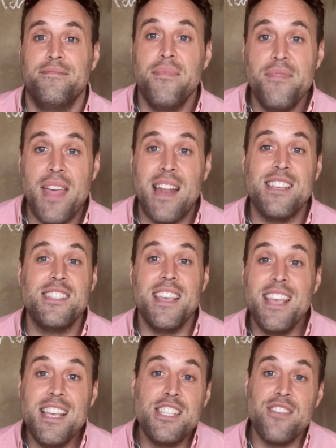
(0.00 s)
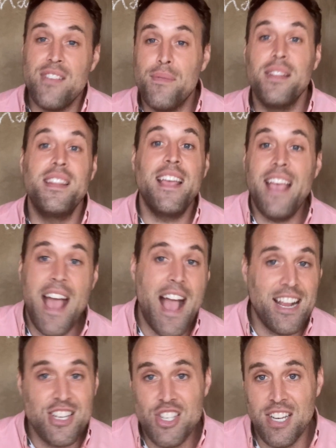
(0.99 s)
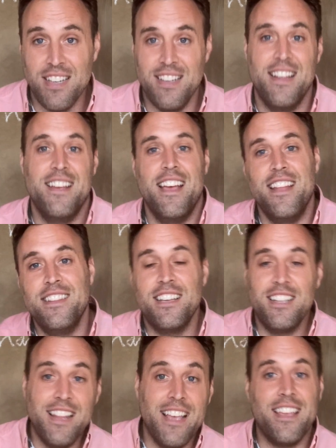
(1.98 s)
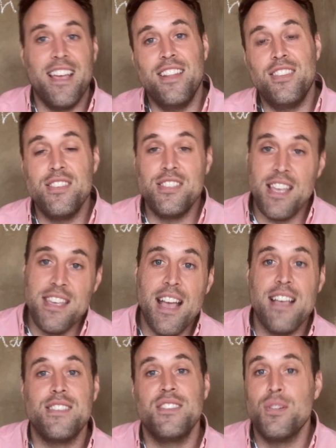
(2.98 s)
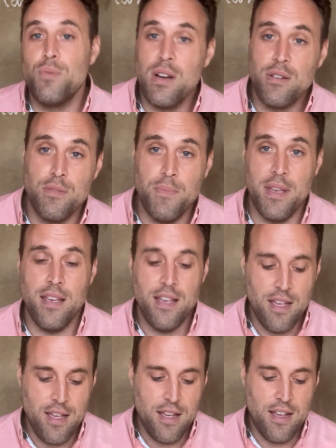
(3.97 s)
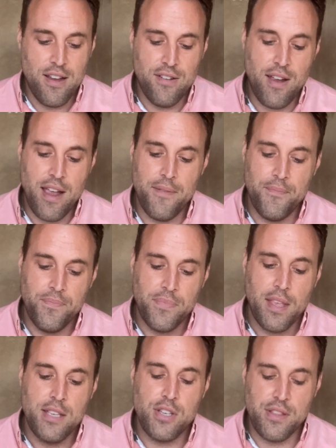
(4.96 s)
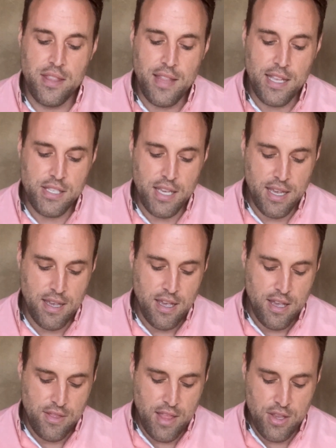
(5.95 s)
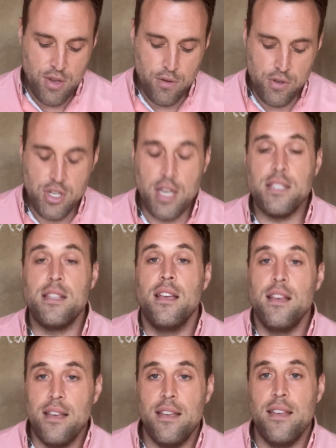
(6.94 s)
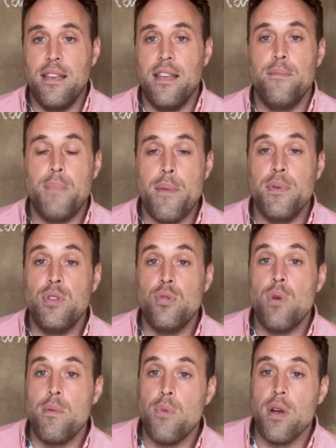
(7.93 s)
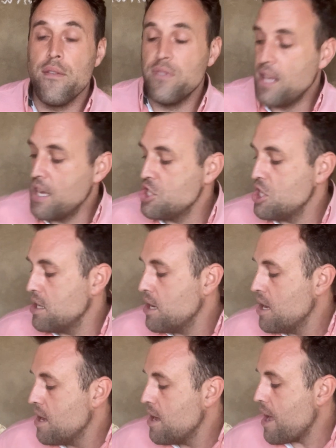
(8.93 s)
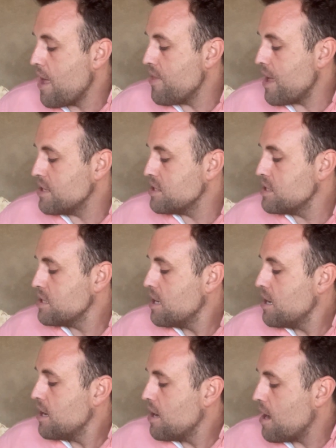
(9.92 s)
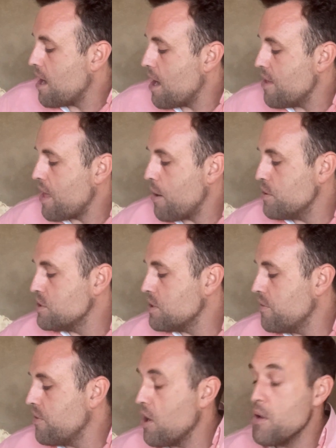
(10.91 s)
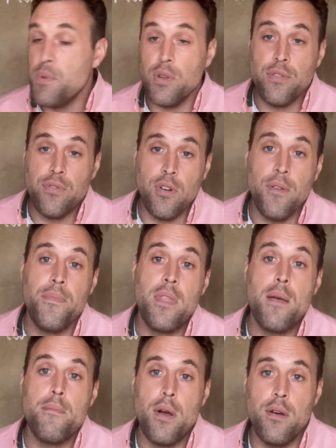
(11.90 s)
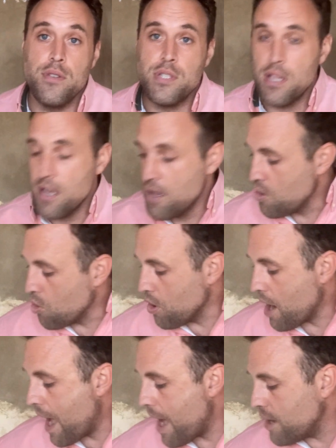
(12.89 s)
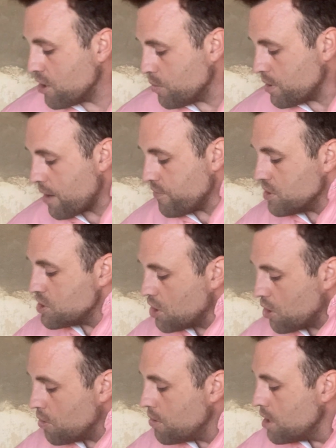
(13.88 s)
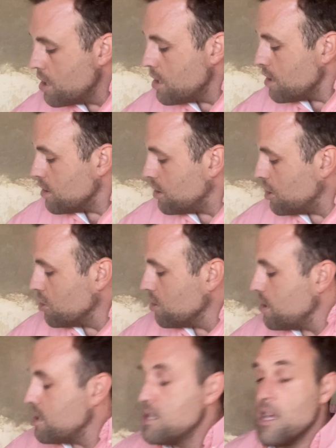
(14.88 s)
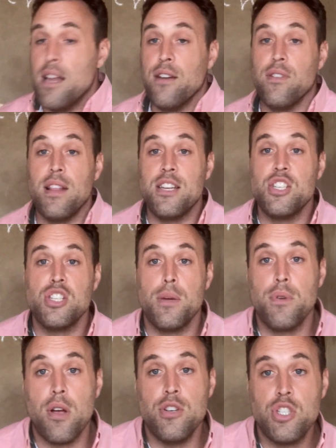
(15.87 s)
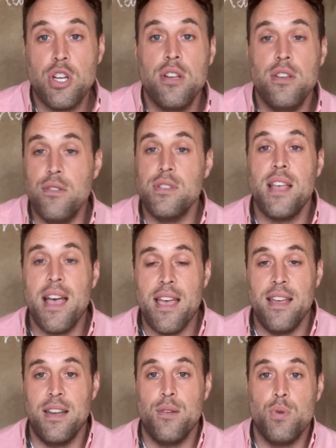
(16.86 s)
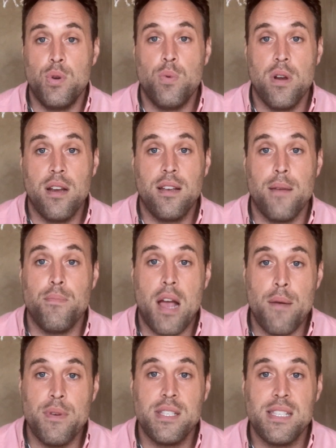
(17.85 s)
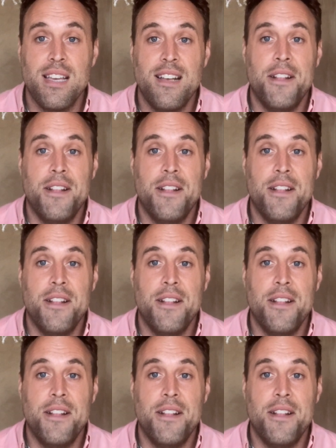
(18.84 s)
then it's easy for them to take action and to click and to say yes and to work with me, right? So I think that's it. Then you just maybe do one more invitation, and that was a very beautiful post or ad or whatever. So literally, a relationship coach could use that and it would work, I promise.